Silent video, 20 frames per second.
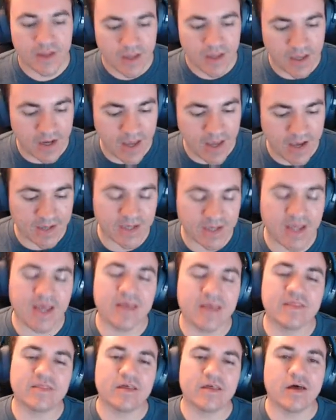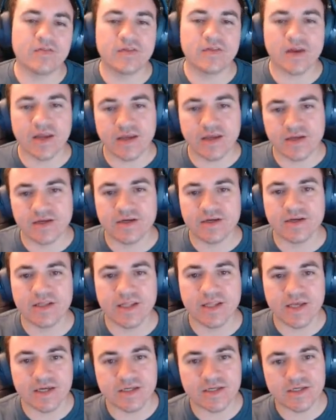it thought that I
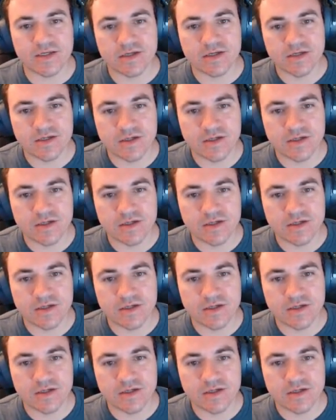clicked